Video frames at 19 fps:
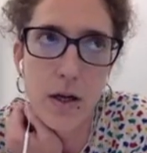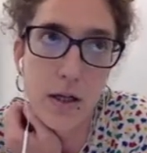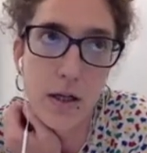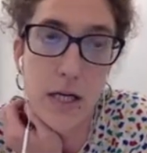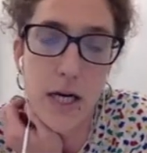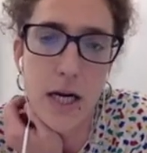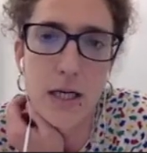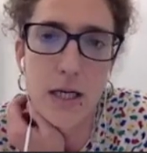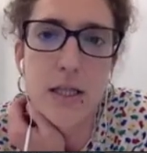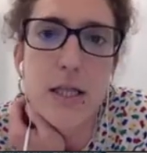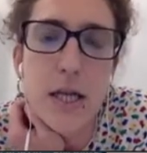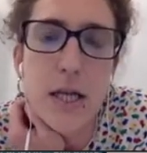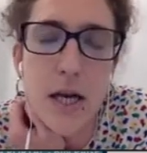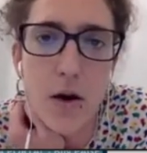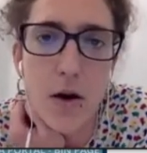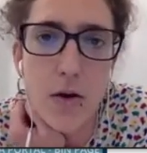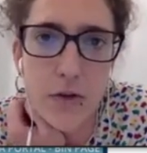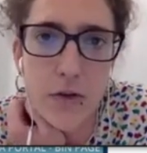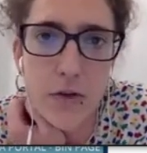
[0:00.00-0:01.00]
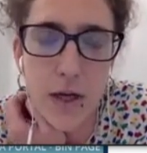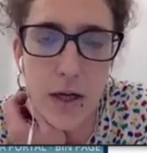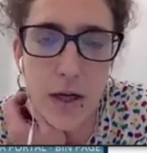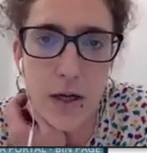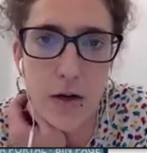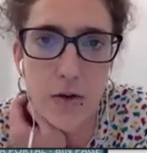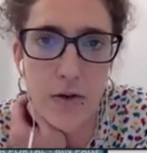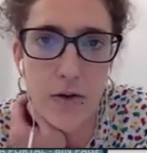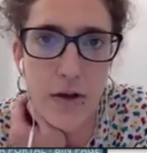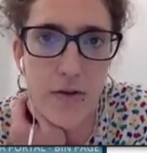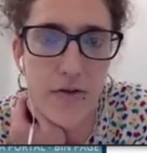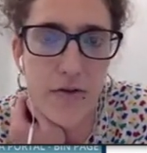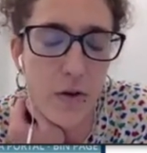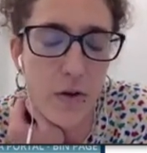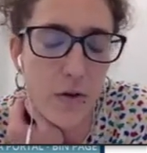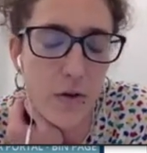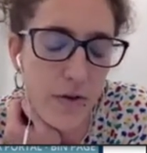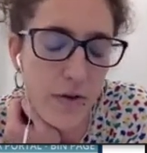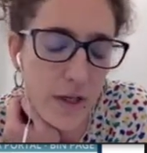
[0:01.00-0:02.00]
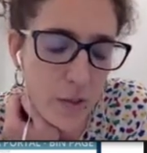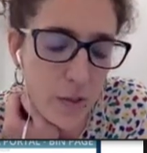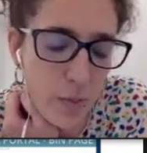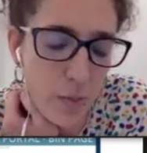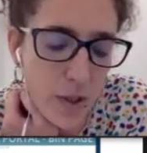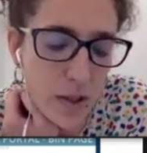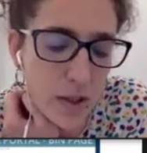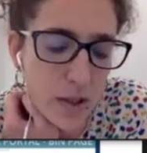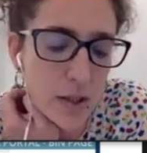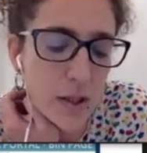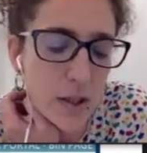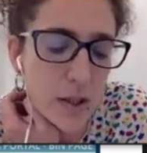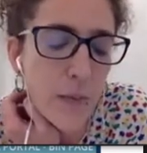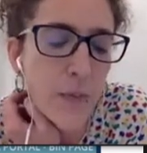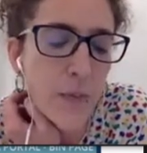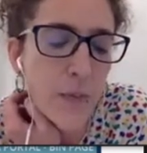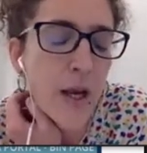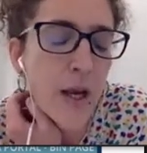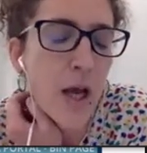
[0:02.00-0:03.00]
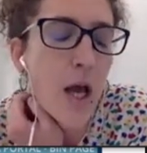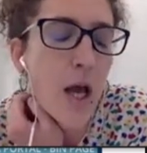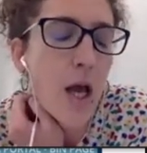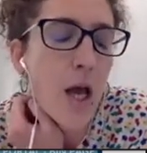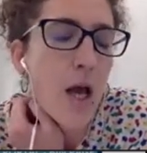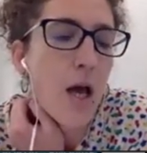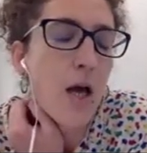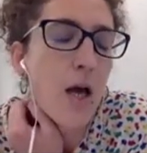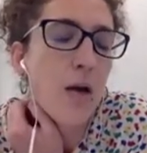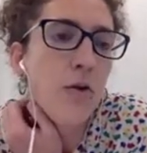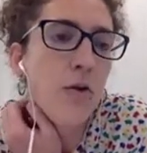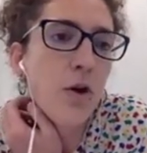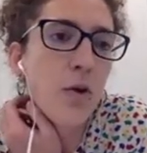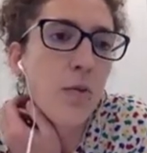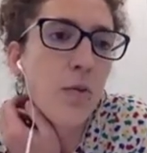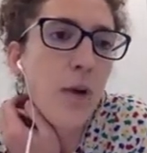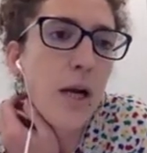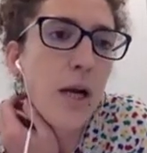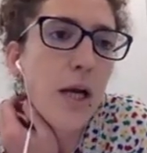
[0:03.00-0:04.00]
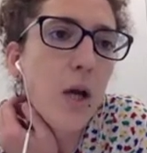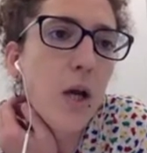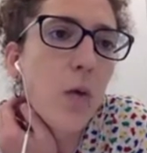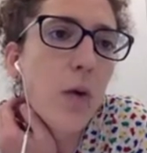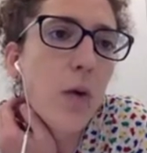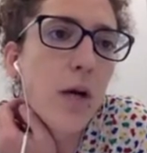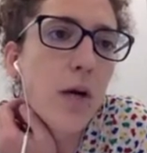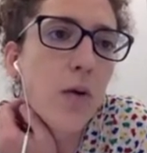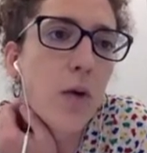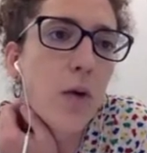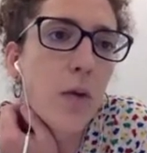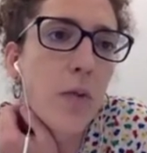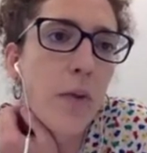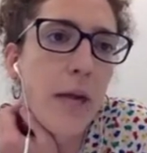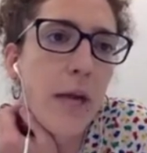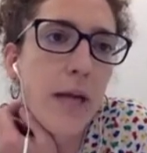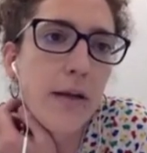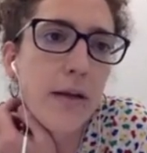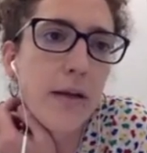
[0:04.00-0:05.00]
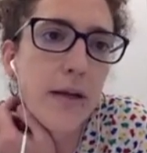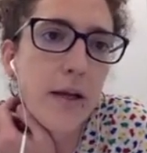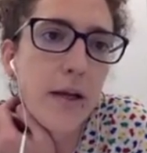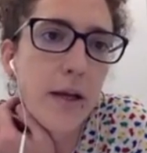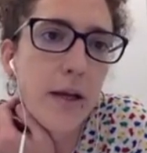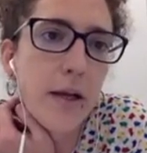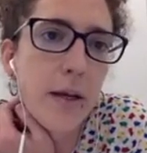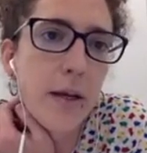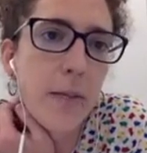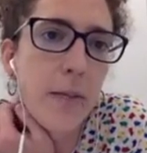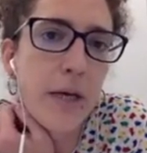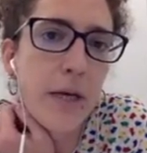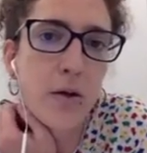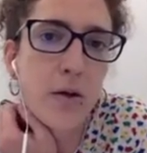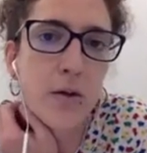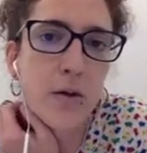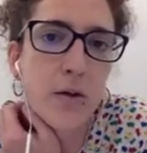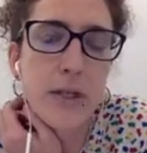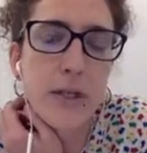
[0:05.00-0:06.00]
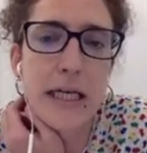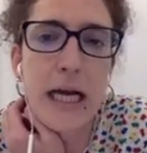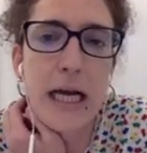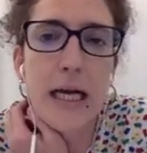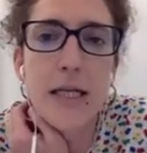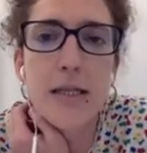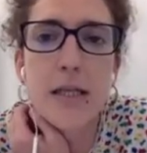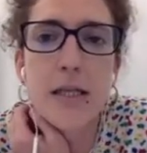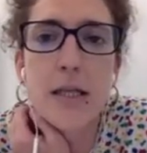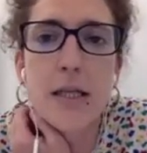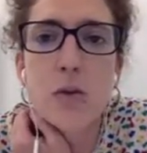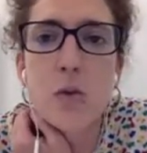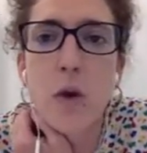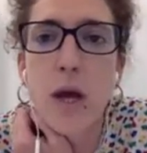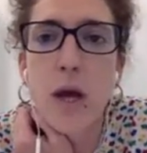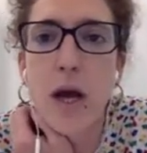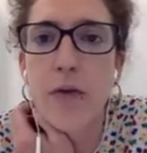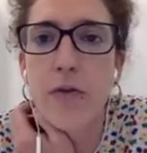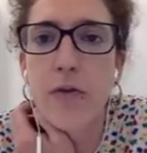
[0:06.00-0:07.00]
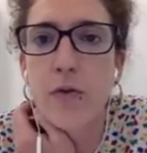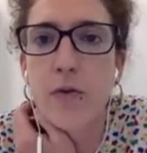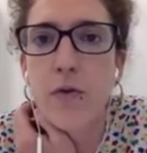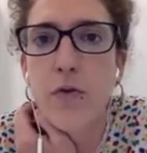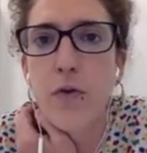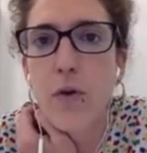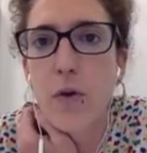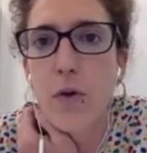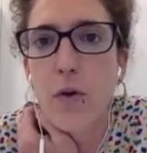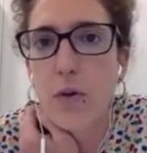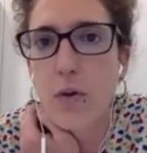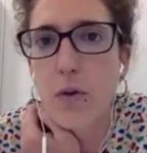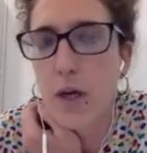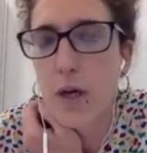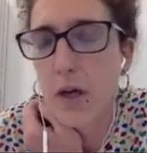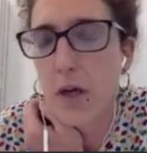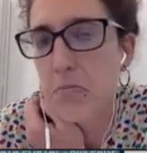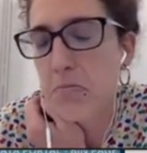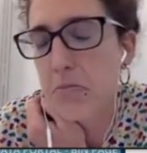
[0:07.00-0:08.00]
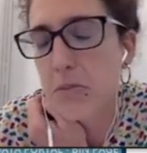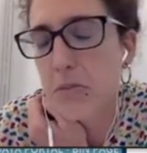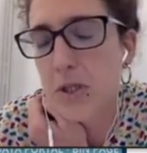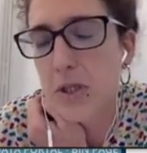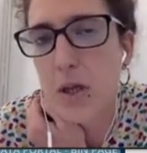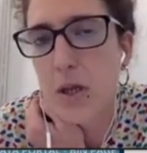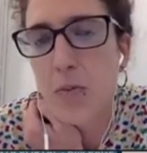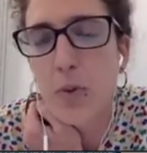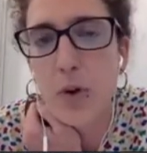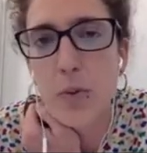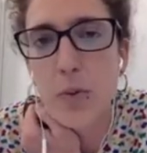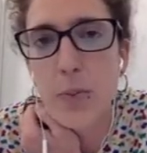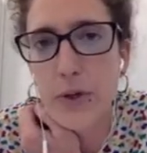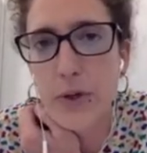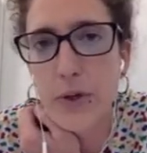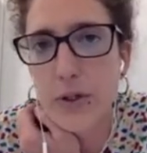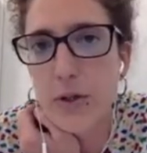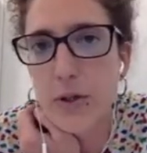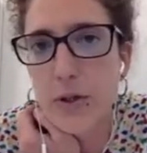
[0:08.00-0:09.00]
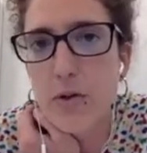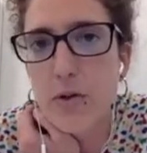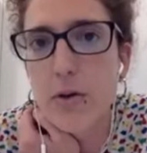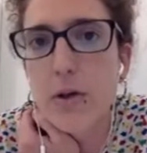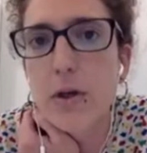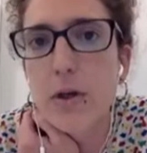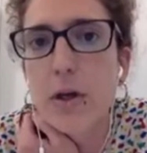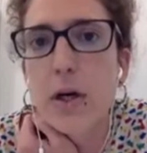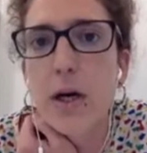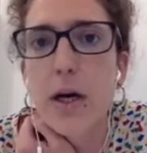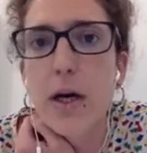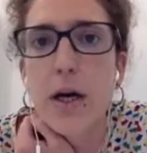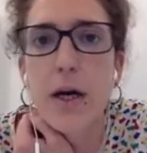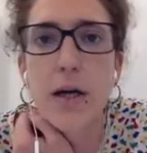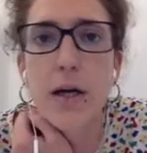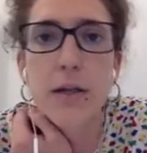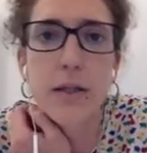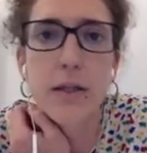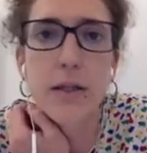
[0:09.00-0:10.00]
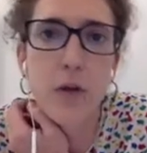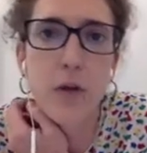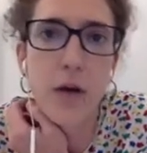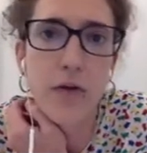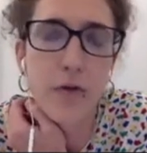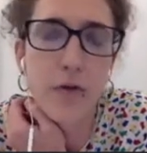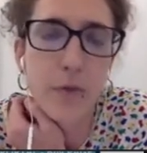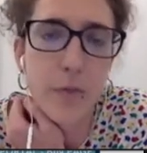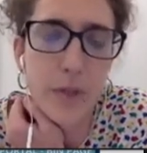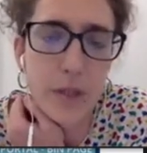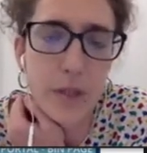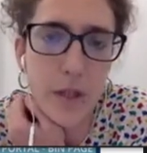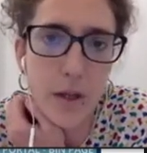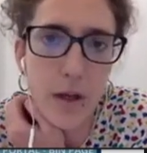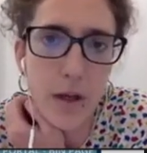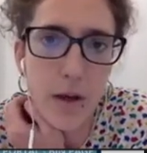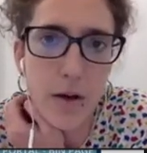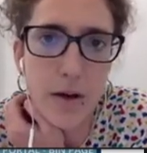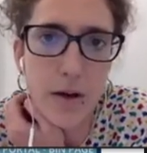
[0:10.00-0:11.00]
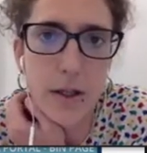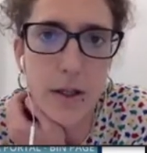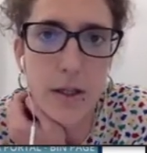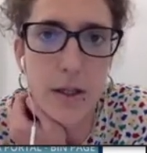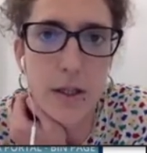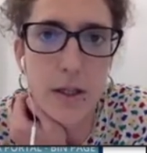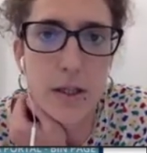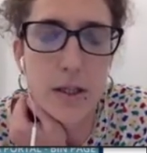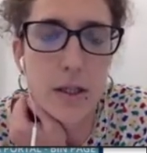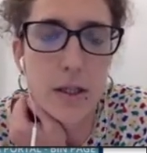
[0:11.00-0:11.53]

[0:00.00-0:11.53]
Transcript: ID of the species. Normally, when we made the barcode analysis, we have to follow a simple procedure that you have represented here in this